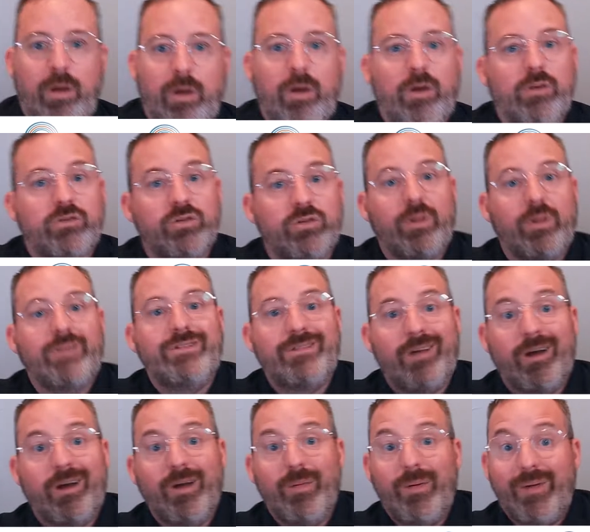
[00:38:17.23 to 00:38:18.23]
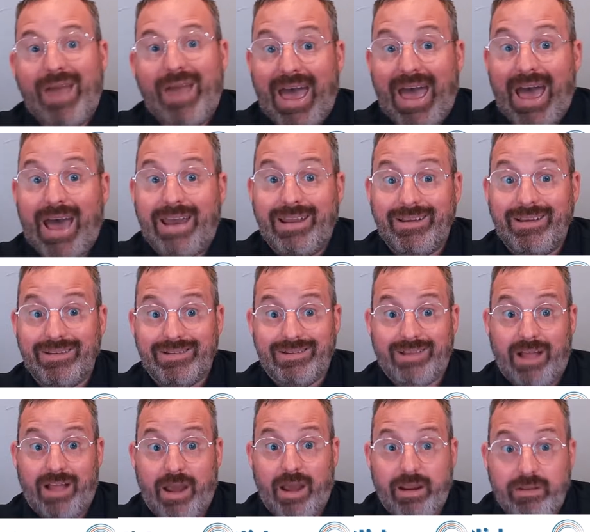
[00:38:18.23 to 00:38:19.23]
So let's talk about adding
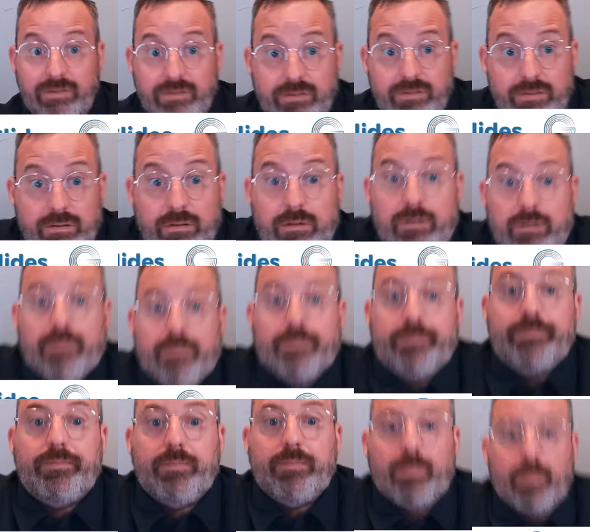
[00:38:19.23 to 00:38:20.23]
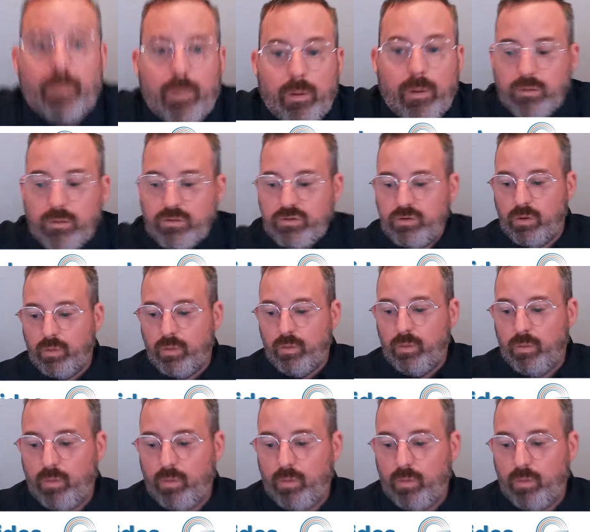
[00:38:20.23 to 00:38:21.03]
slides. So